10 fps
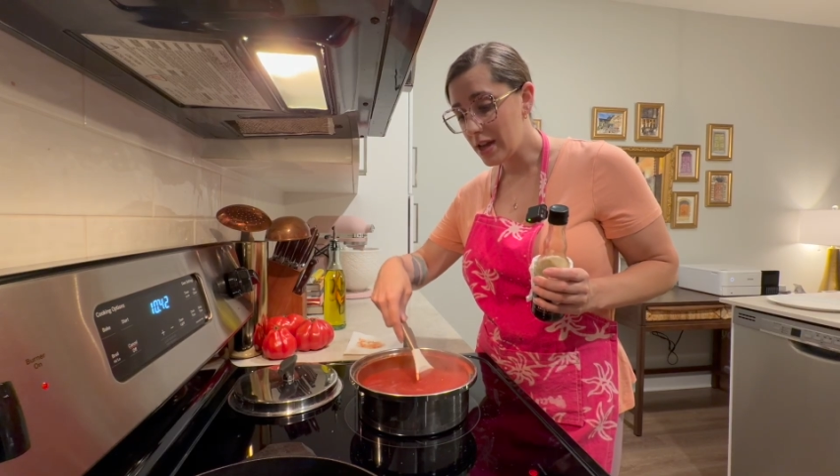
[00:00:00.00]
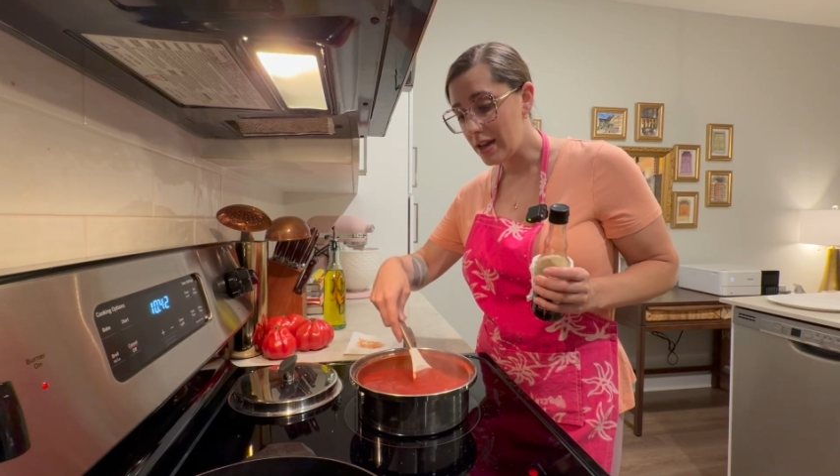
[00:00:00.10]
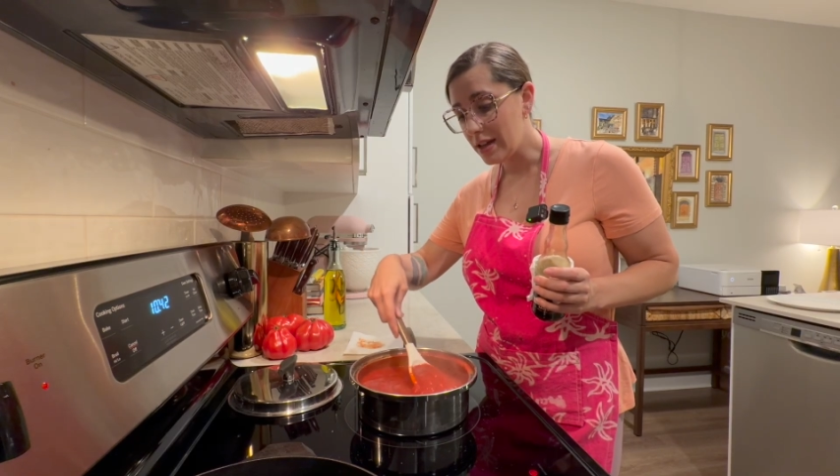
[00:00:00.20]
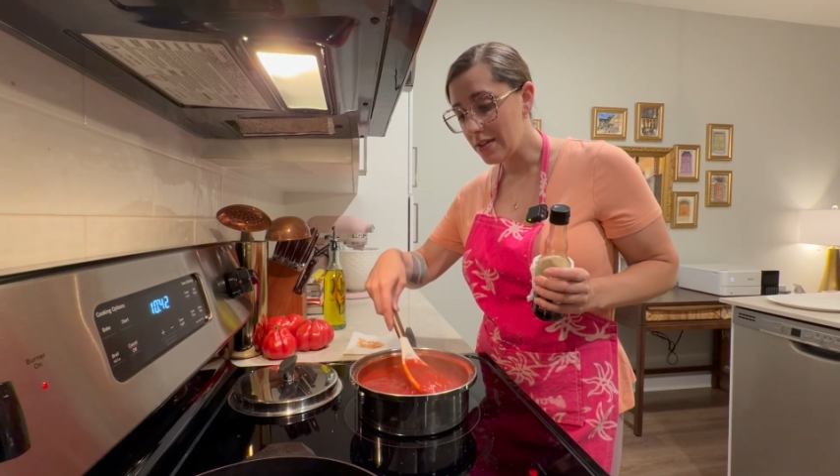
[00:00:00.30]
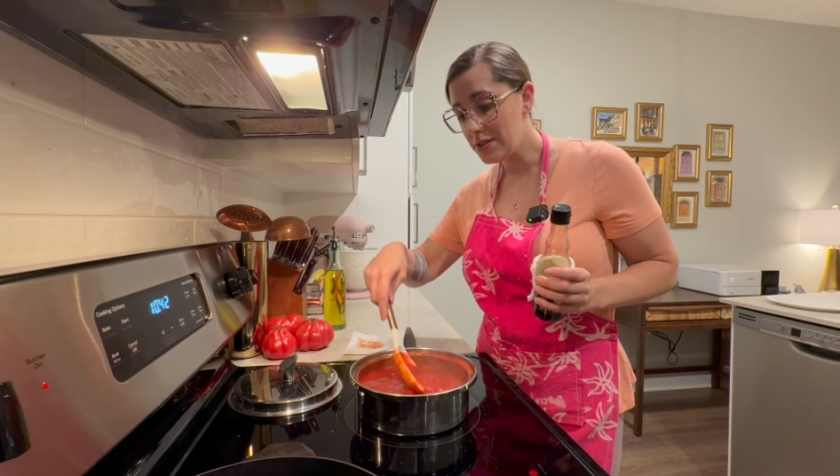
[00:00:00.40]
and
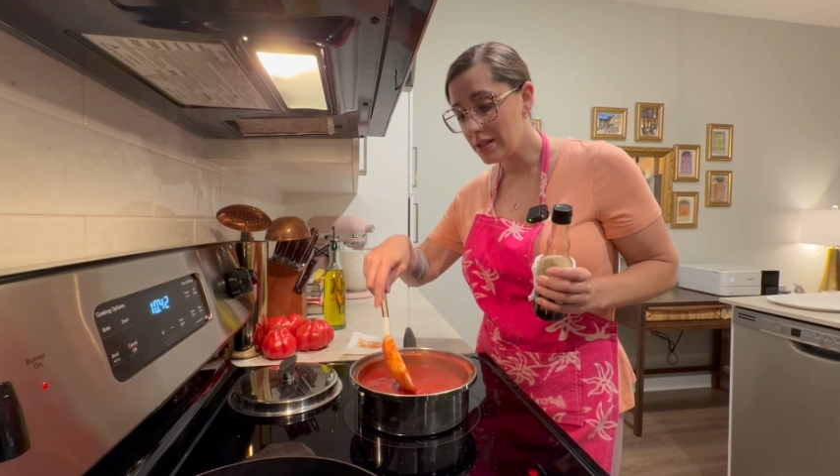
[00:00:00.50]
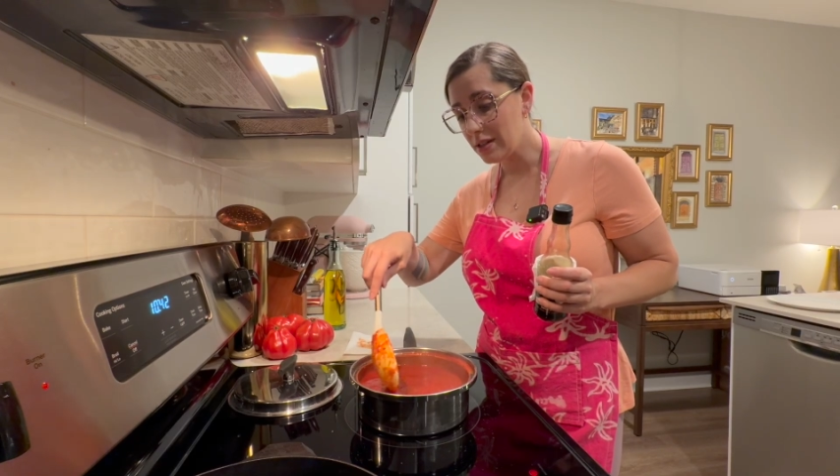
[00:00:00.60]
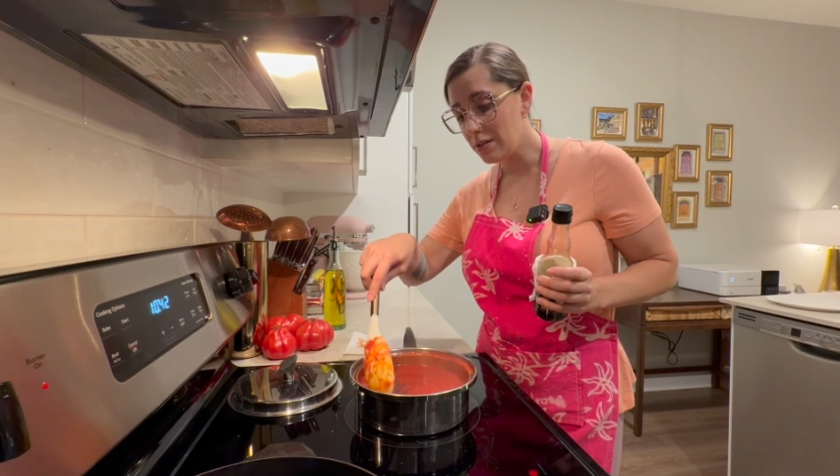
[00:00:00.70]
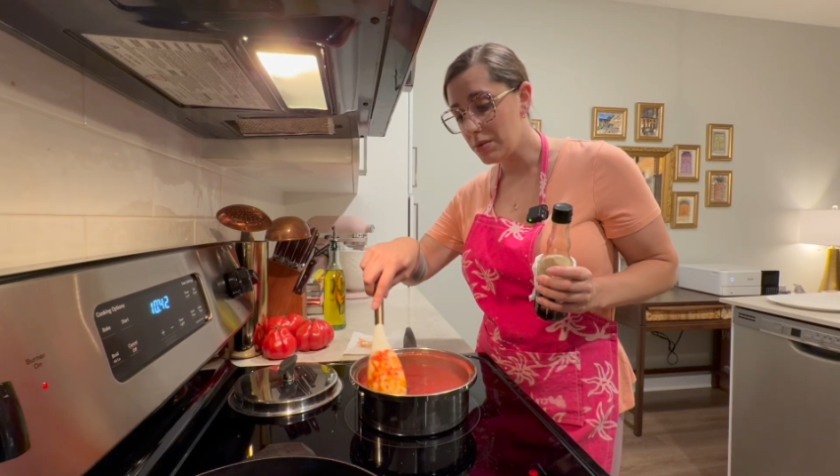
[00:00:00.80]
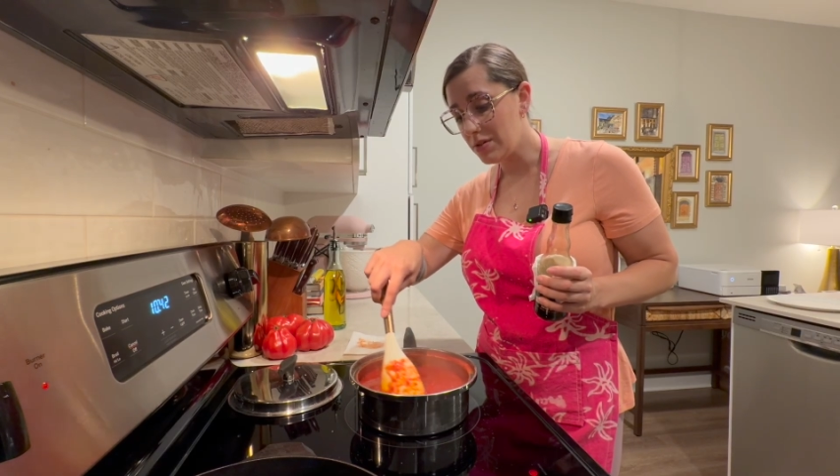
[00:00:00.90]
it gives it a
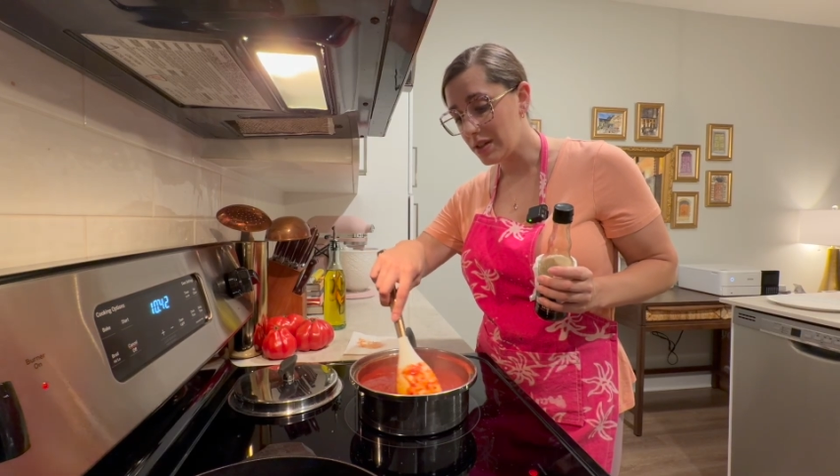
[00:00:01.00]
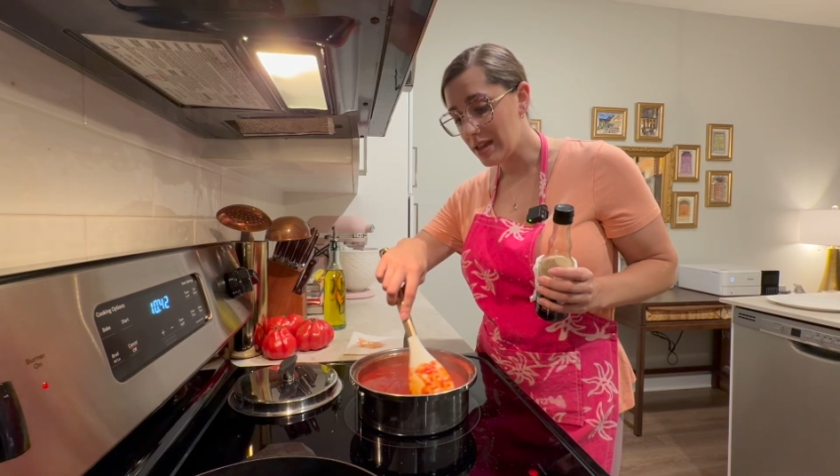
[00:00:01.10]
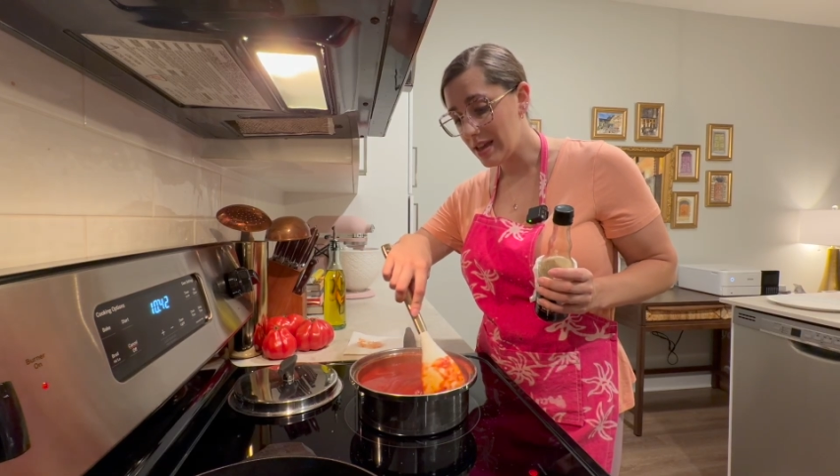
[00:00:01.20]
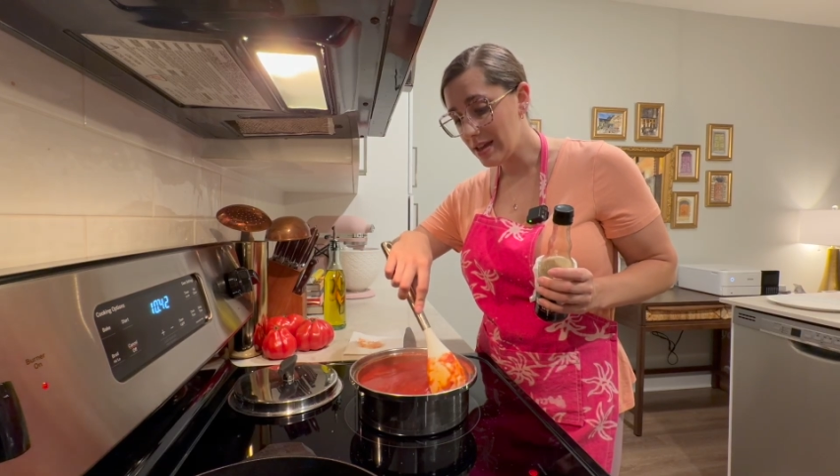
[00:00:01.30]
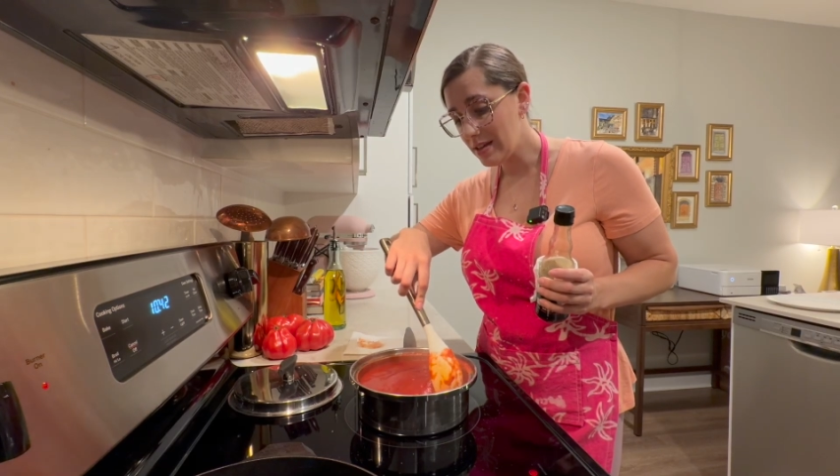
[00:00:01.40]
little bit of a
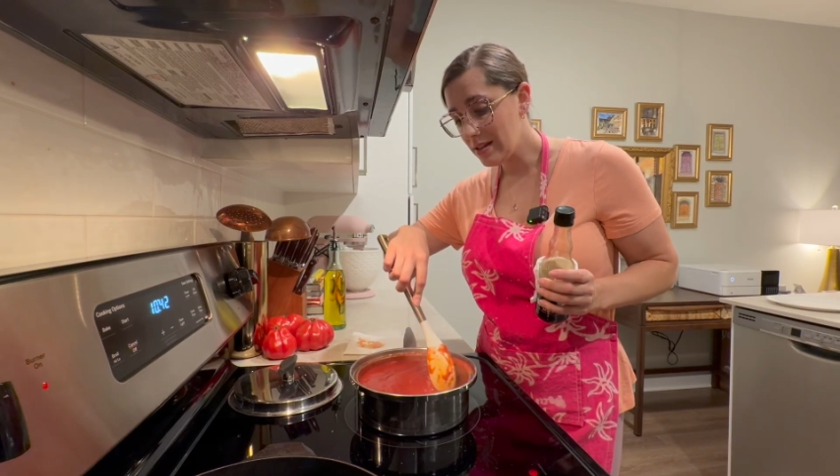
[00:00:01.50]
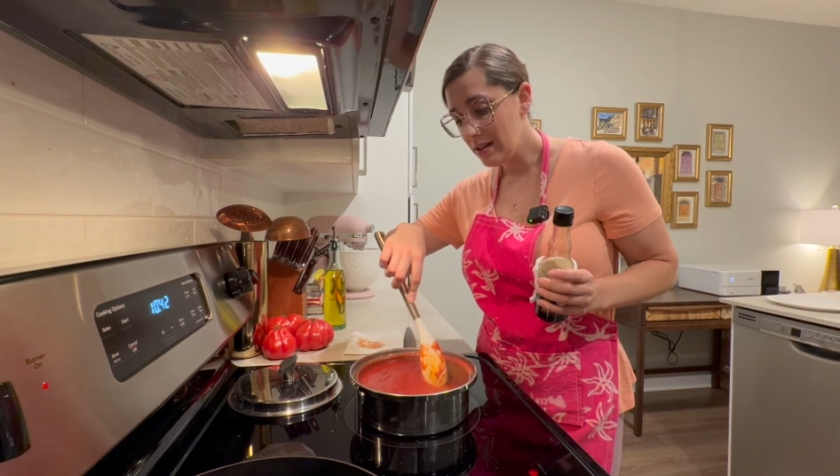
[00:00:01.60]
kick